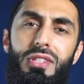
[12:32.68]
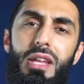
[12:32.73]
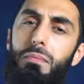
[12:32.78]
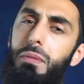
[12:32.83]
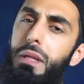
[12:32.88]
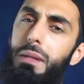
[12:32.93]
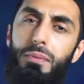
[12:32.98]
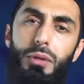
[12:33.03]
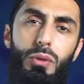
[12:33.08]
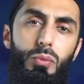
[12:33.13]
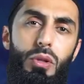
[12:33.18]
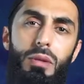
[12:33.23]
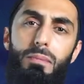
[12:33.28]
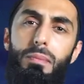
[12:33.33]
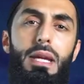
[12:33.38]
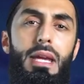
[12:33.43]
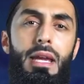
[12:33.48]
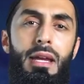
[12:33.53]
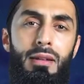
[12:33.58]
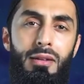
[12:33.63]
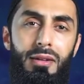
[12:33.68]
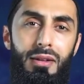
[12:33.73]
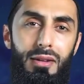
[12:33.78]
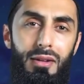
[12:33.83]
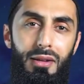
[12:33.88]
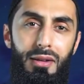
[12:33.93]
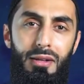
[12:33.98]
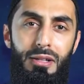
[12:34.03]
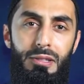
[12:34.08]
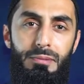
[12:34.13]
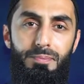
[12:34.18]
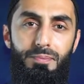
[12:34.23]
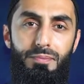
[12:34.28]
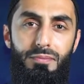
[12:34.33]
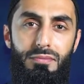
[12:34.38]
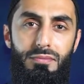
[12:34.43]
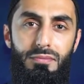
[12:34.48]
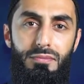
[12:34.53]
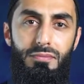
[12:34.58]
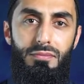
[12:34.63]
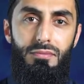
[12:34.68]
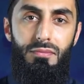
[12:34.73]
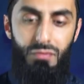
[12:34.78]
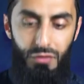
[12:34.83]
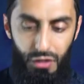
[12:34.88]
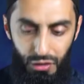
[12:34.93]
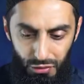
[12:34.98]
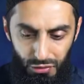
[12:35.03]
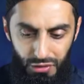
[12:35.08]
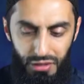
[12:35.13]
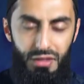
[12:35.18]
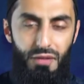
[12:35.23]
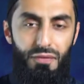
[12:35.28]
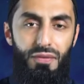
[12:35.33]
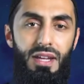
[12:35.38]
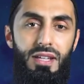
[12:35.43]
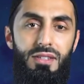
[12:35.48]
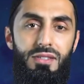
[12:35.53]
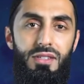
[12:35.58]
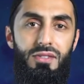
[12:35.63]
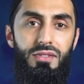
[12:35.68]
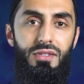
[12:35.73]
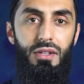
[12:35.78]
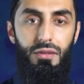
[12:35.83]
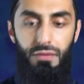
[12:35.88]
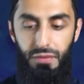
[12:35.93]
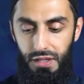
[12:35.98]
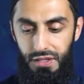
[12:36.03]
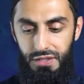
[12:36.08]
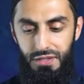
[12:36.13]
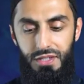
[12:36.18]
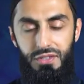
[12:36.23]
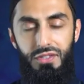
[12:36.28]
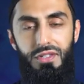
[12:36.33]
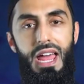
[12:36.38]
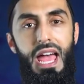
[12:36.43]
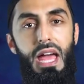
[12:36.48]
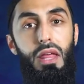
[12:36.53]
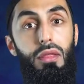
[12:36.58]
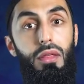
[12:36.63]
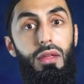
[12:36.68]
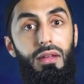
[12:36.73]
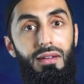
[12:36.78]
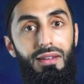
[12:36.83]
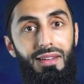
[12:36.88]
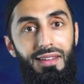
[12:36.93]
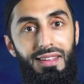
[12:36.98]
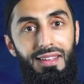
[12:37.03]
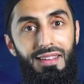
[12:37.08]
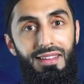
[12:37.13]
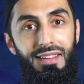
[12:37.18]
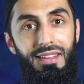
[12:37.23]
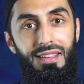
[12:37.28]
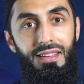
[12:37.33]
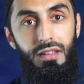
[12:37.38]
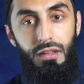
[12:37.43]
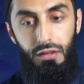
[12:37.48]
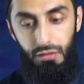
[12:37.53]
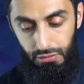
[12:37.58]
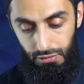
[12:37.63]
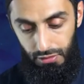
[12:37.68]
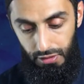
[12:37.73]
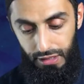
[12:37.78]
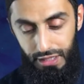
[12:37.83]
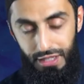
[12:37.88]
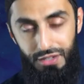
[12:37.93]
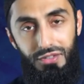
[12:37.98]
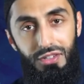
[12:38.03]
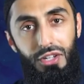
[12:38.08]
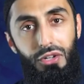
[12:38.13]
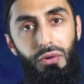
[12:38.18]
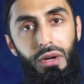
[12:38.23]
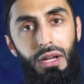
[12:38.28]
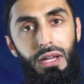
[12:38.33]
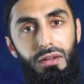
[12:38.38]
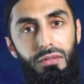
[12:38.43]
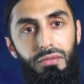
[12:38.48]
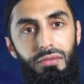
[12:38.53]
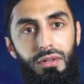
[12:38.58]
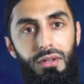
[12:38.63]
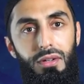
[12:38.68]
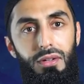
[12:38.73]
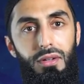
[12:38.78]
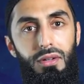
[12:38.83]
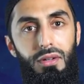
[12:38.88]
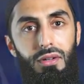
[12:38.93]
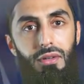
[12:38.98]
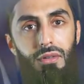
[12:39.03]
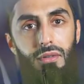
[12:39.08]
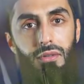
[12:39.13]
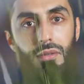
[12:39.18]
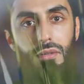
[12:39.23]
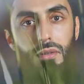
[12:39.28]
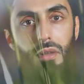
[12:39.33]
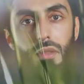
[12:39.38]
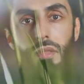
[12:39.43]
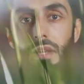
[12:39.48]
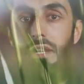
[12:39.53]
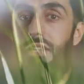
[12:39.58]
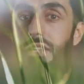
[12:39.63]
that people will be in. Look at the phases. First it's death, then it's the grave, then